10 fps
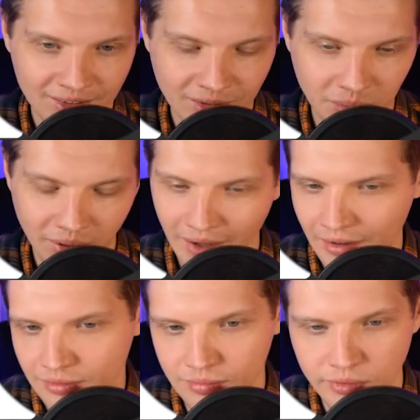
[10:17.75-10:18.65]
in the
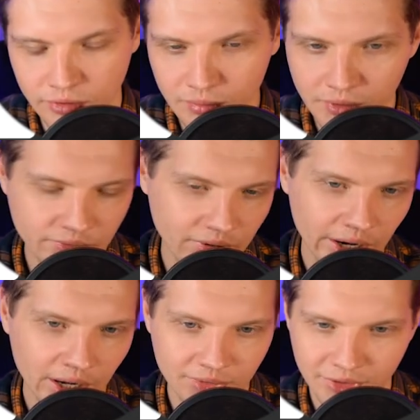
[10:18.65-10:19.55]
past for Drupal
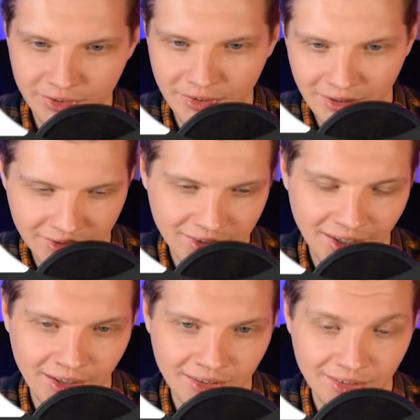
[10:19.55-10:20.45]
5, 6,
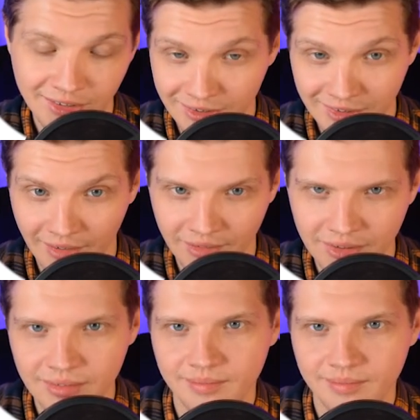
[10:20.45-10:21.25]
and 7.